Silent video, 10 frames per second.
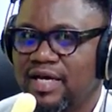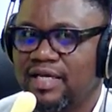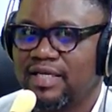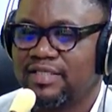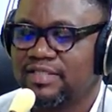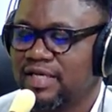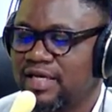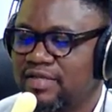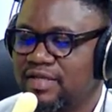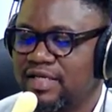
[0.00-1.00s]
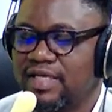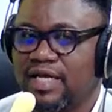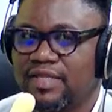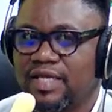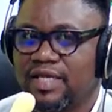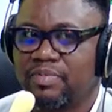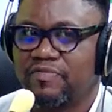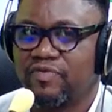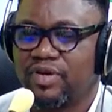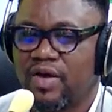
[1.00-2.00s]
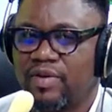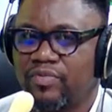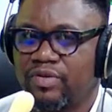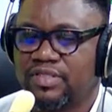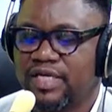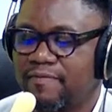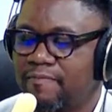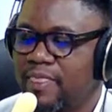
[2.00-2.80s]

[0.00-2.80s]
is the leader. I think before now it was, what